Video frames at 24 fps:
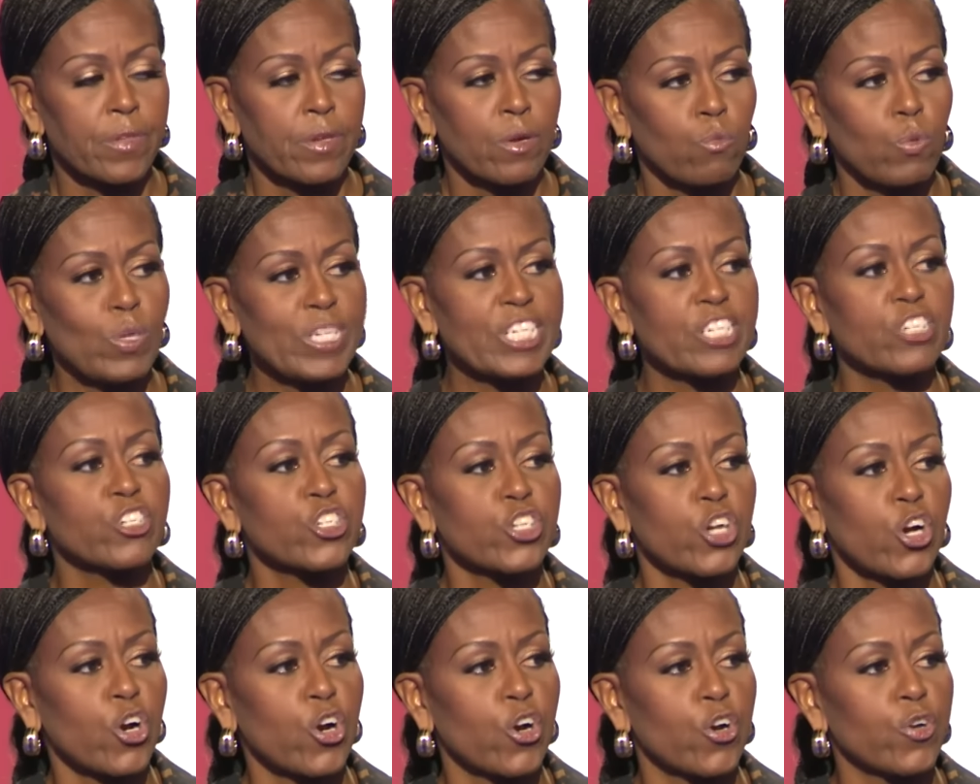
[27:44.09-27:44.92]
which in
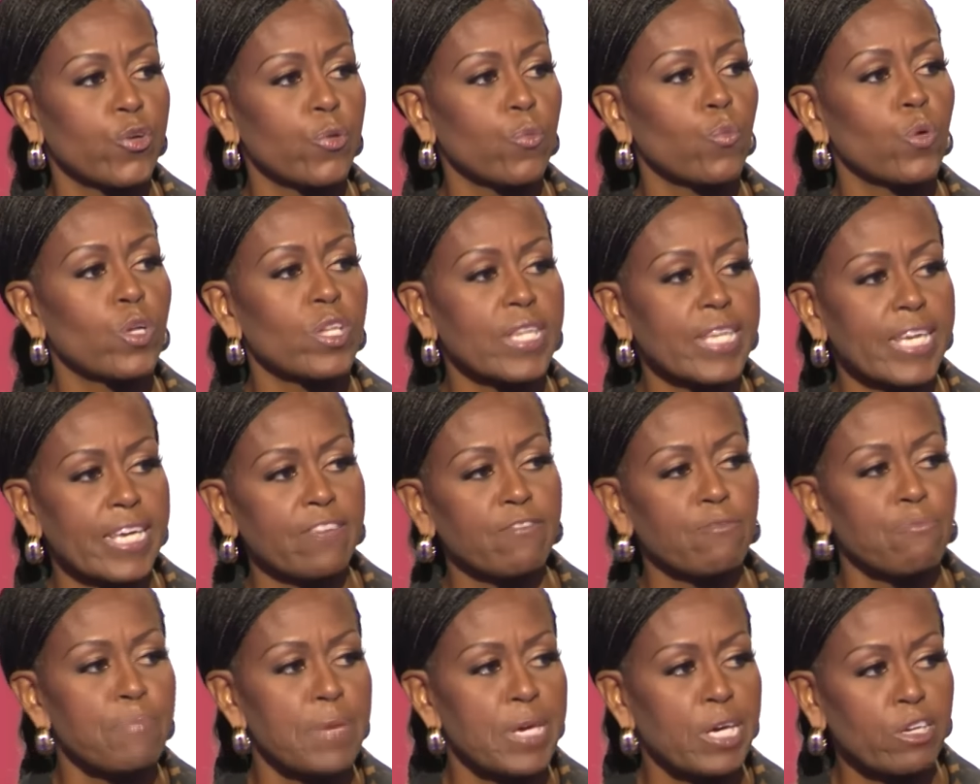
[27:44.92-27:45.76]
turn will leave
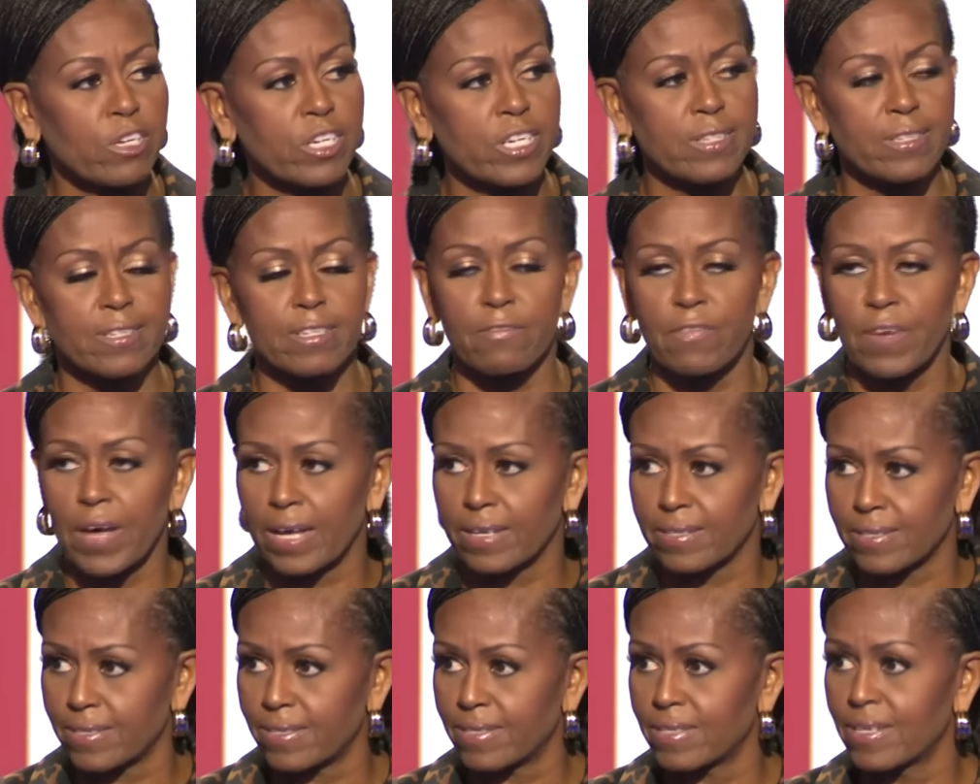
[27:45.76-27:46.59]
millions of
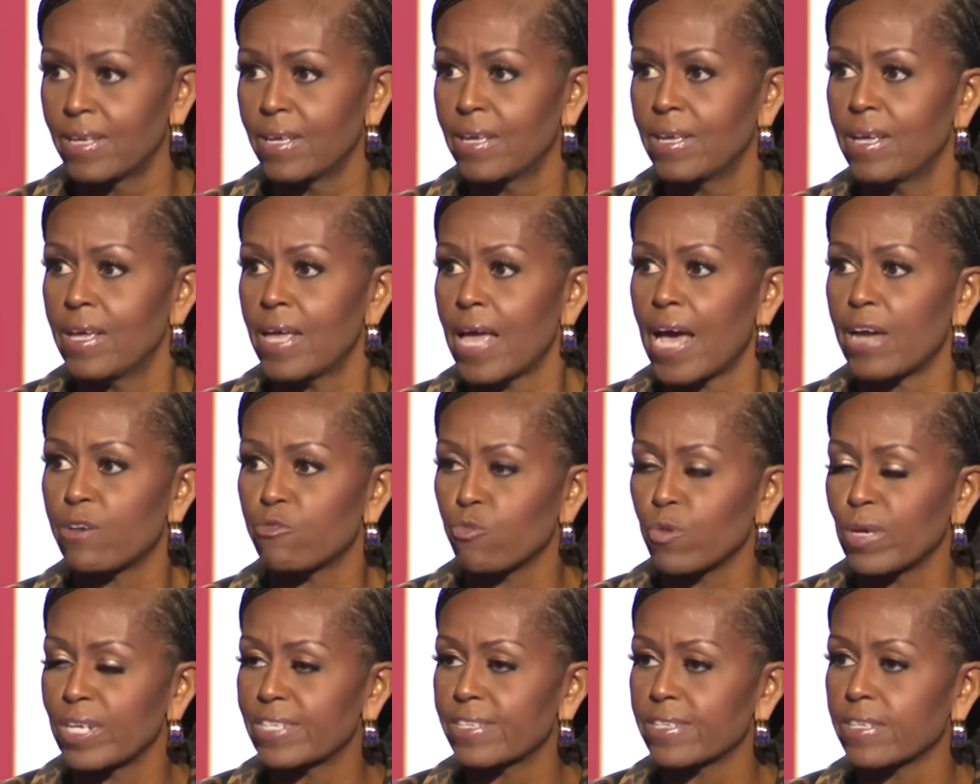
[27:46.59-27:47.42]
us at
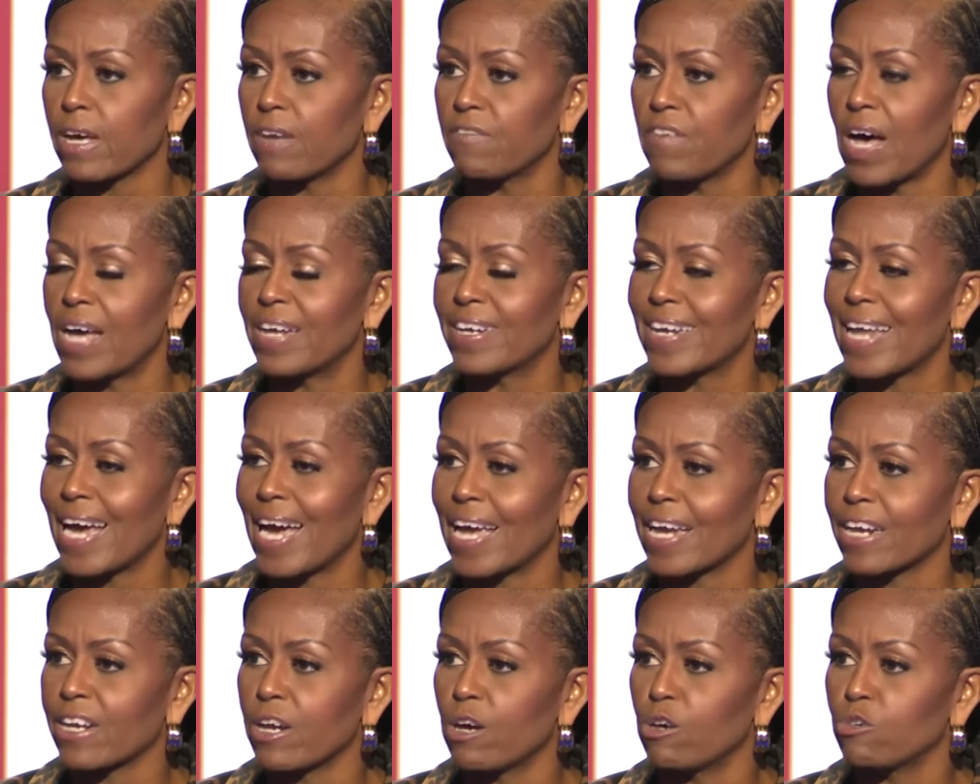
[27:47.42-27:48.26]
risk of
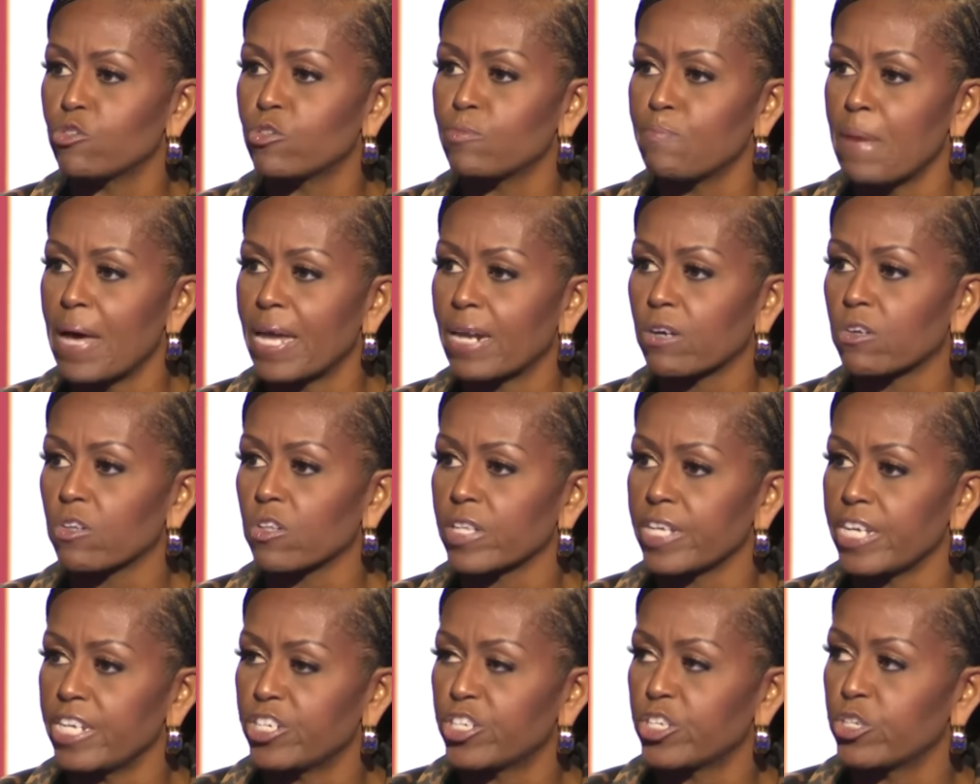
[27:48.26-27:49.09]
undiagnosed
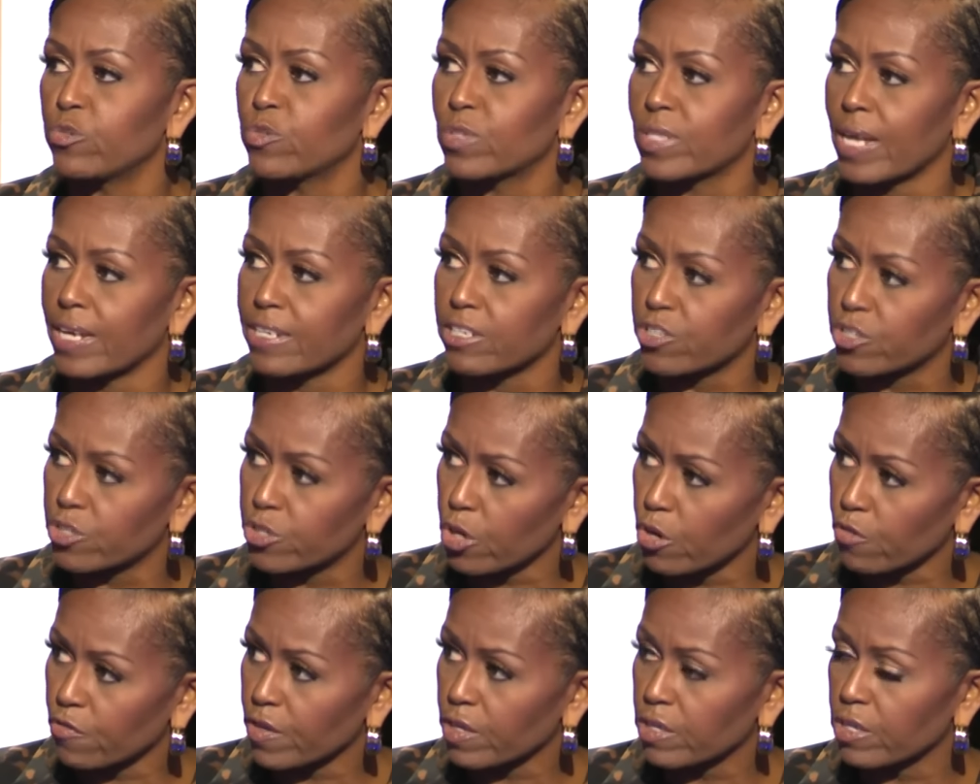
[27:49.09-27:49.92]
medical issues like
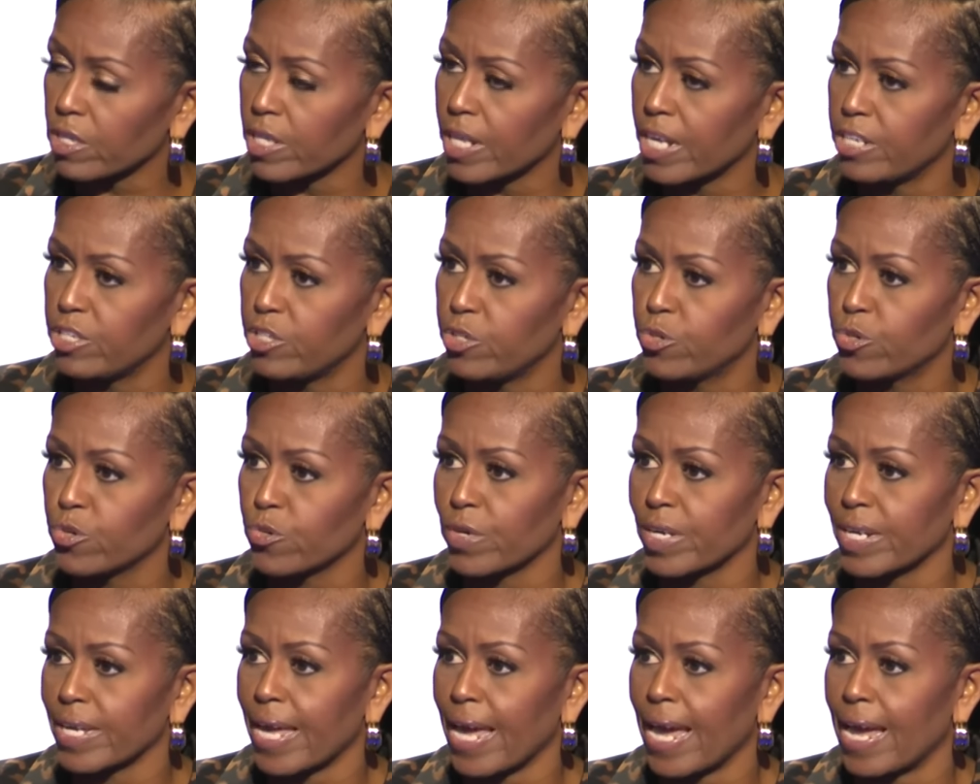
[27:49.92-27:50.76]
cervical and
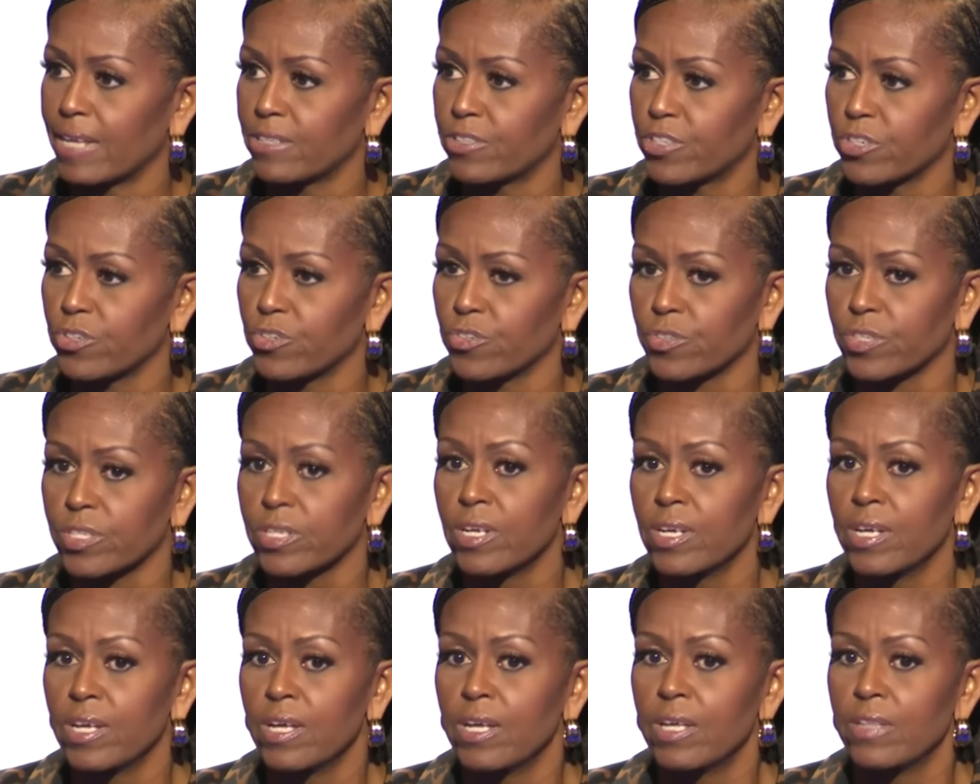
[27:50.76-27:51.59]
uterine cancers.
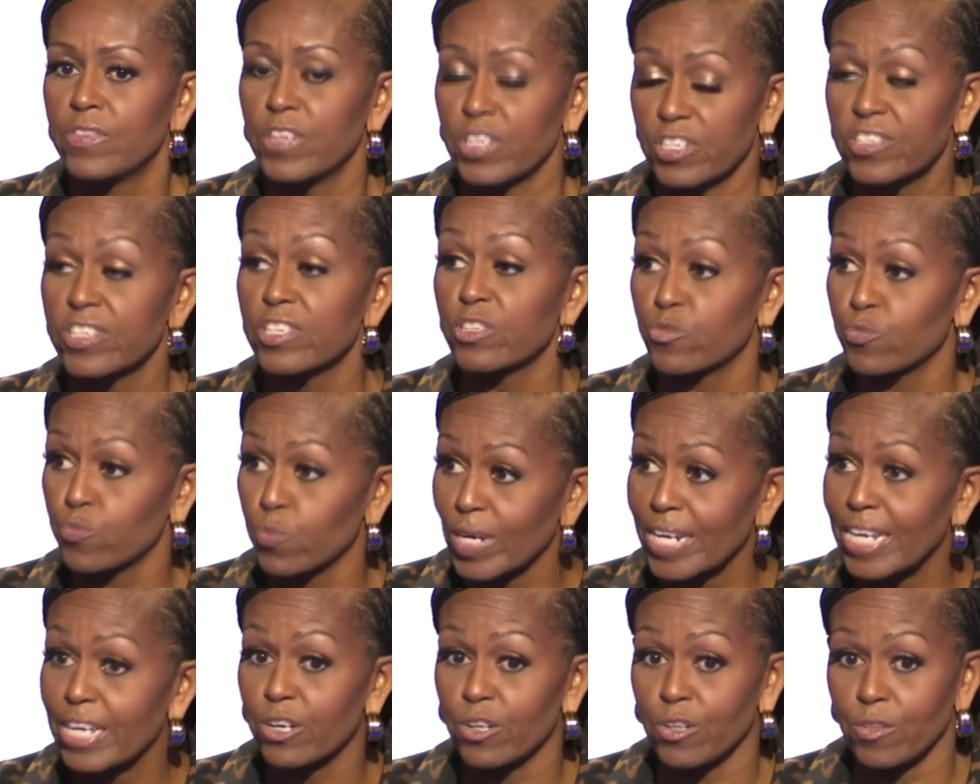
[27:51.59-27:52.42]
This is
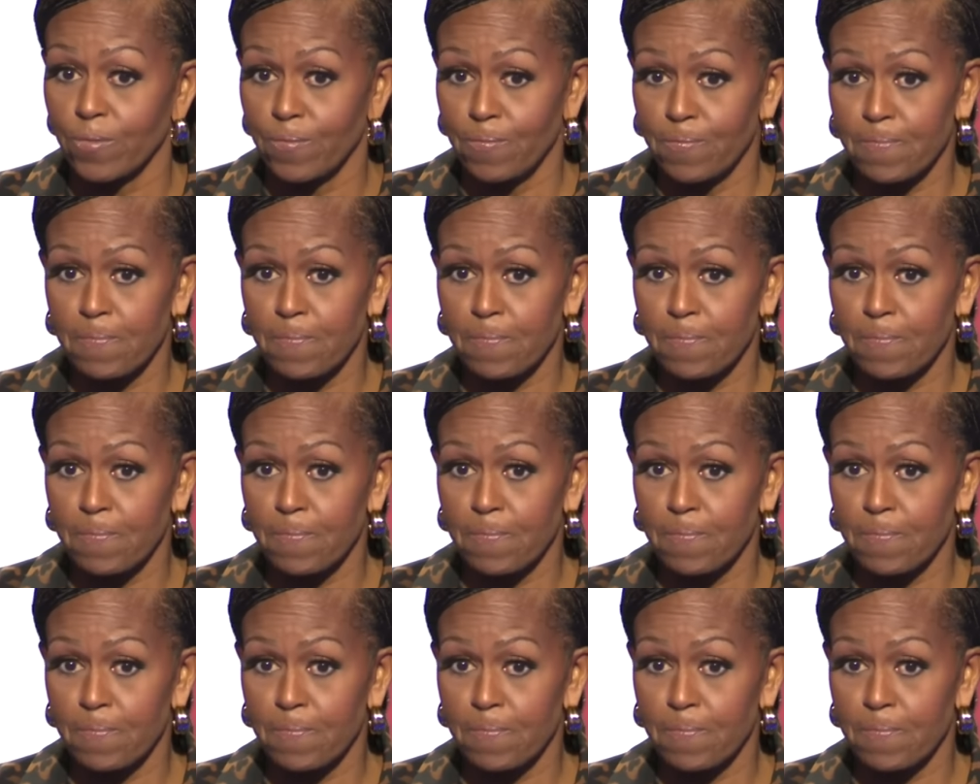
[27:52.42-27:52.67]
real.